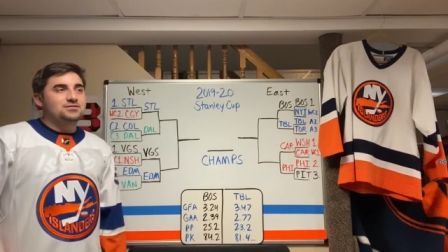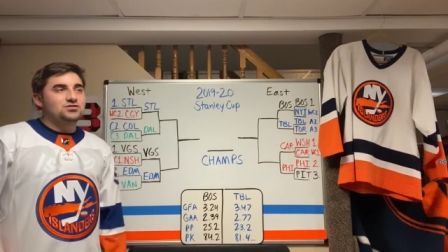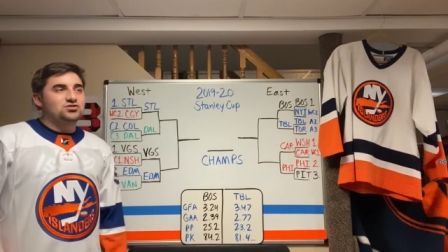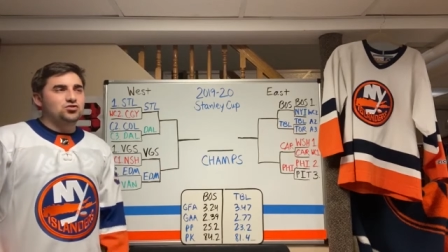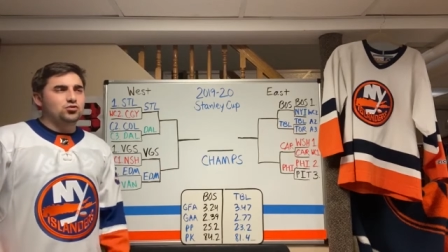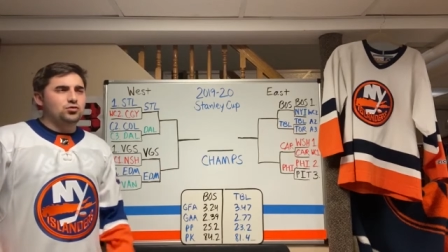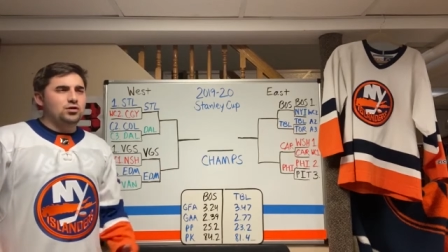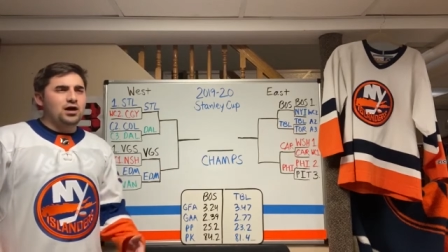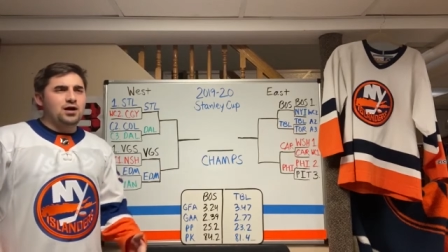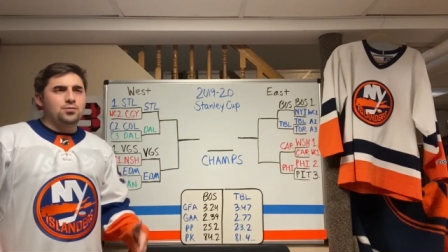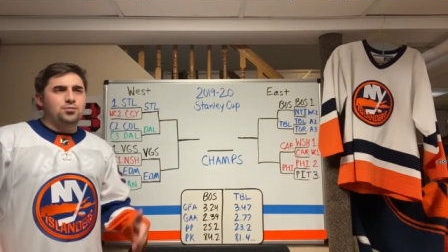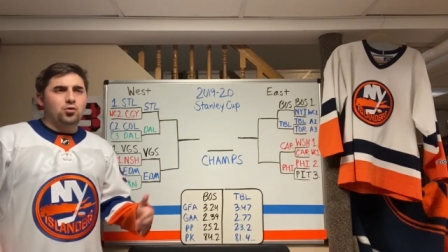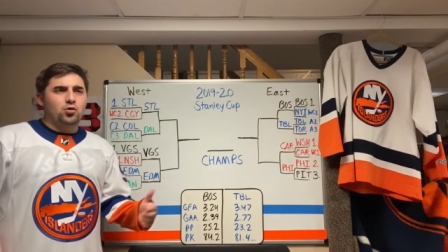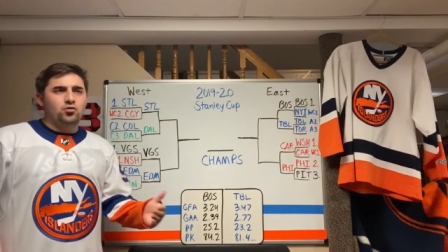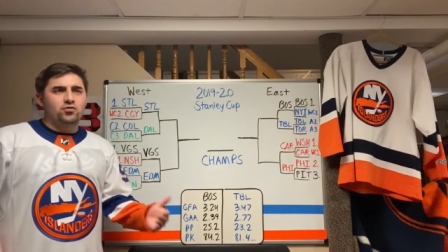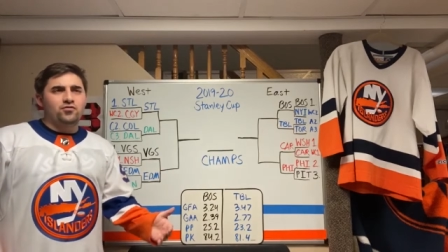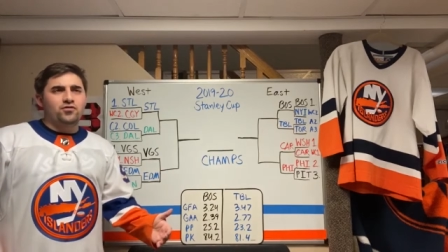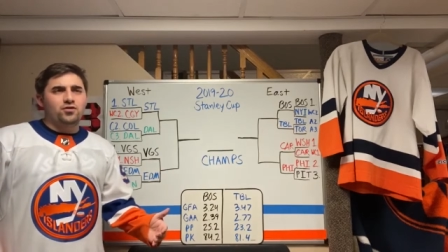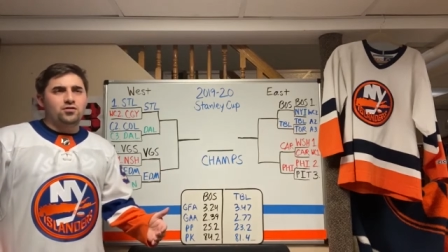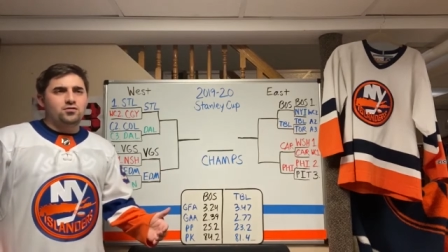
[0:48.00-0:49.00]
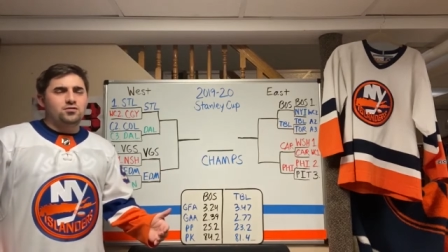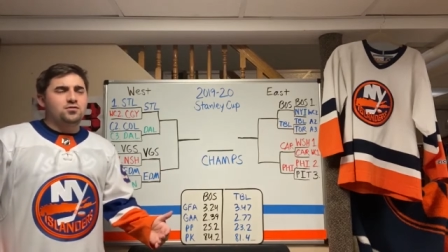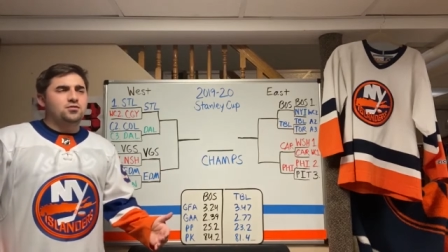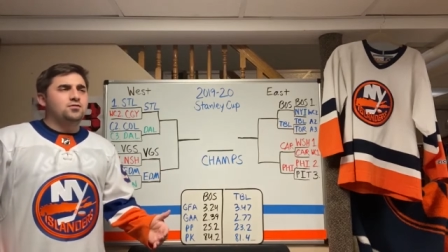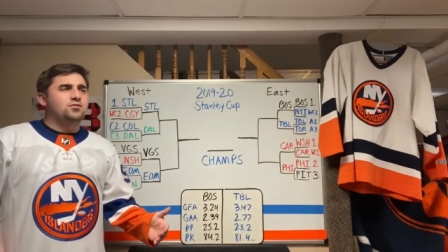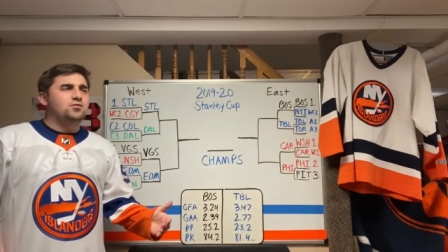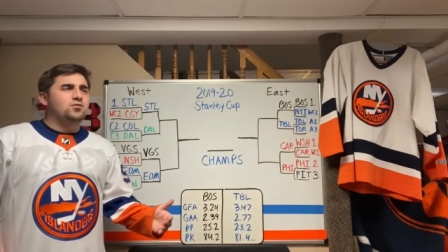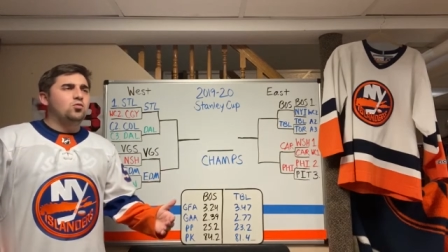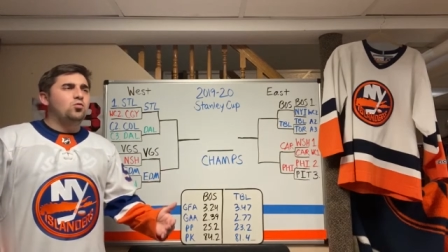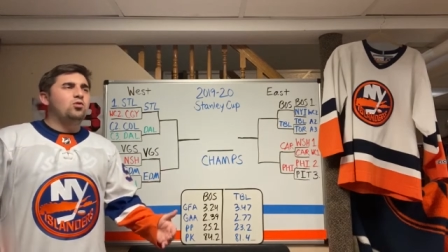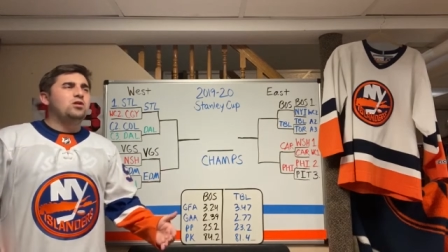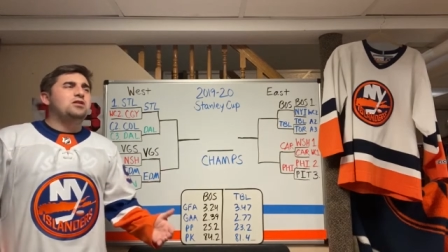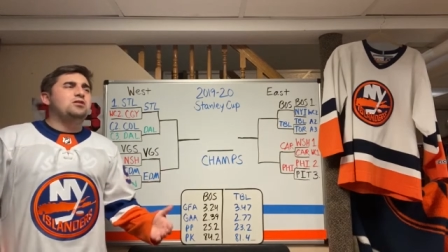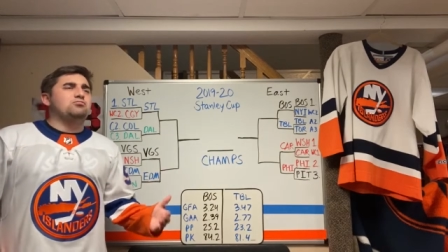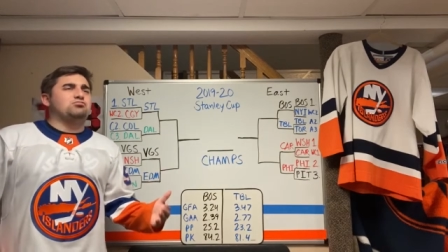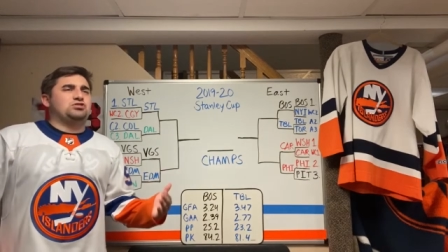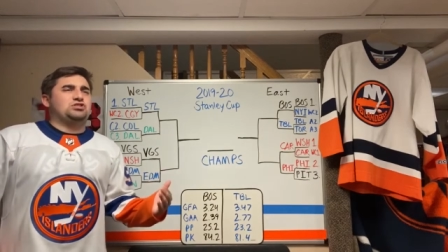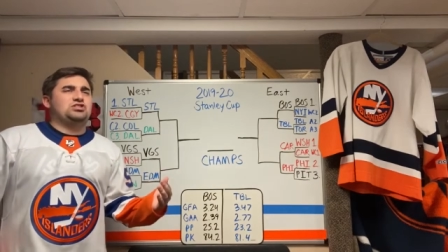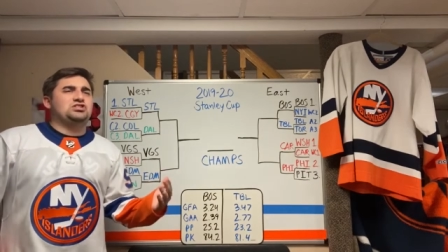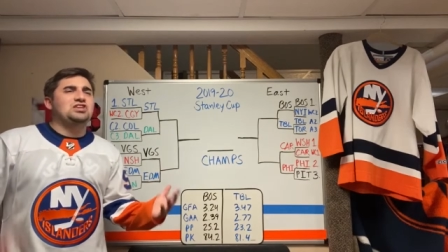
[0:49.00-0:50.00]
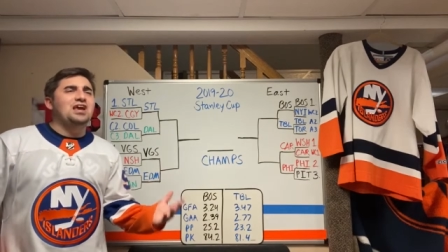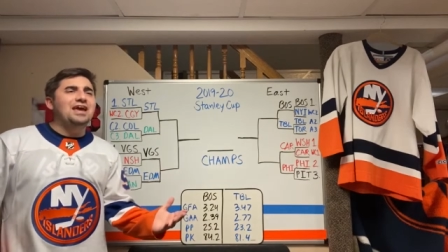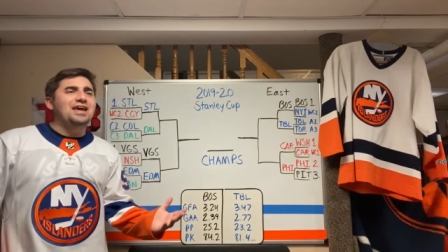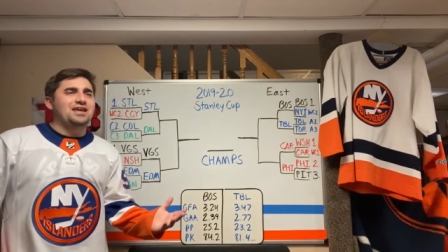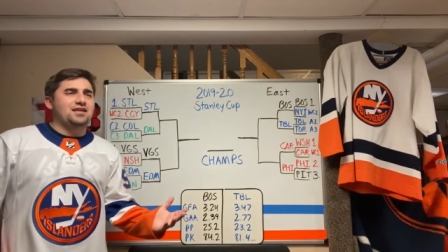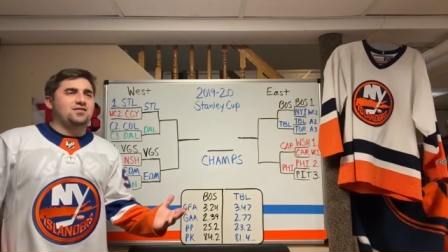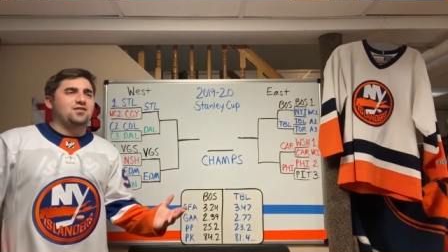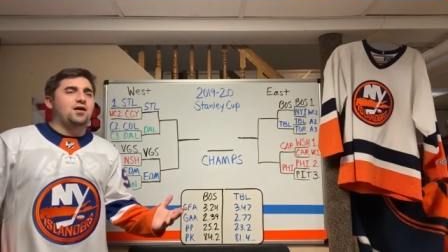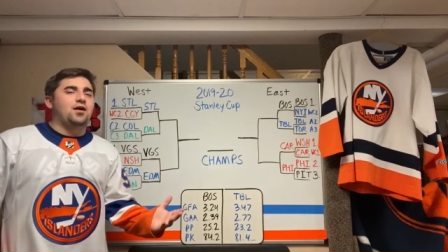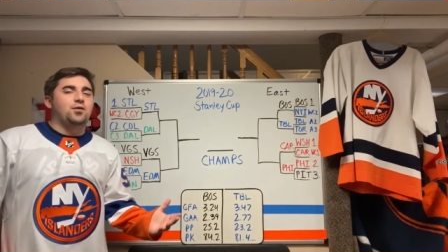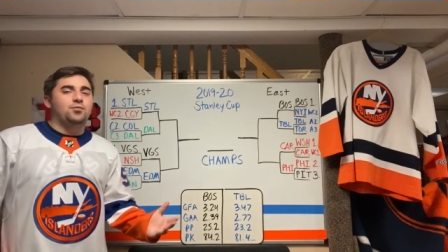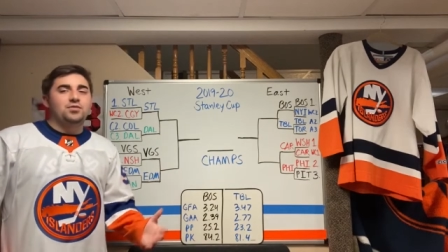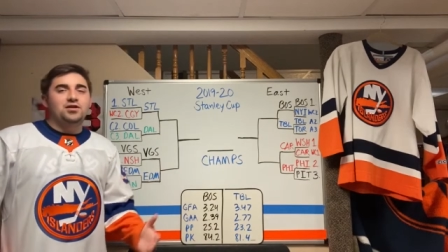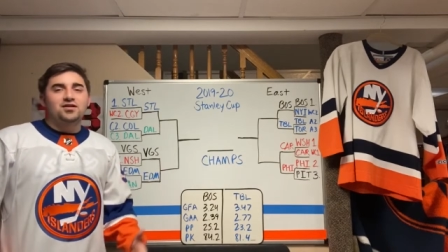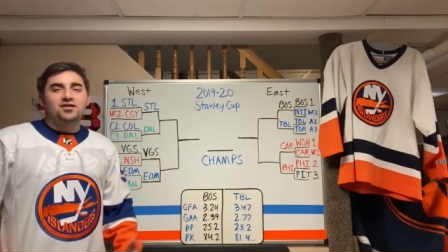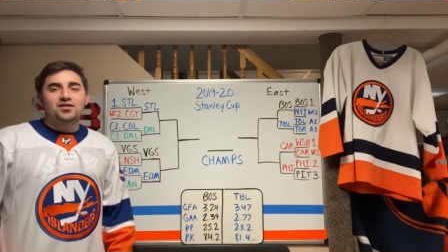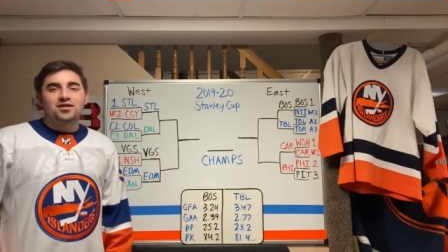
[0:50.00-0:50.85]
So not both. Fair. What are you saying, Tom?